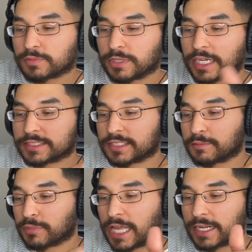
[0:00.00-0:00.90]
but I see
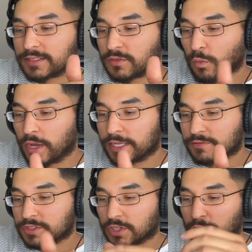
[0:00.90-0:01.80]
blacks wave
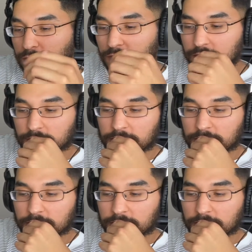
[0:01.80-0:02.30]
surfing